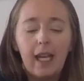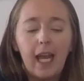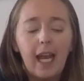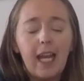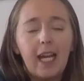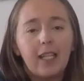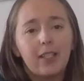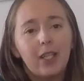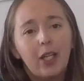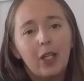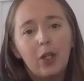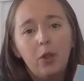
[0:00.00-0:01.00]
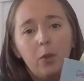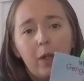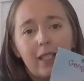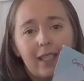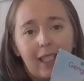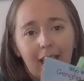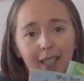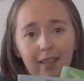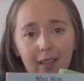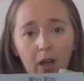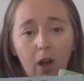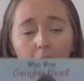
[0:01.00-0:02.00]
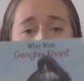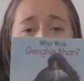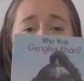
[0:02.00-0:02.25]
and Who Was Genghis Khan?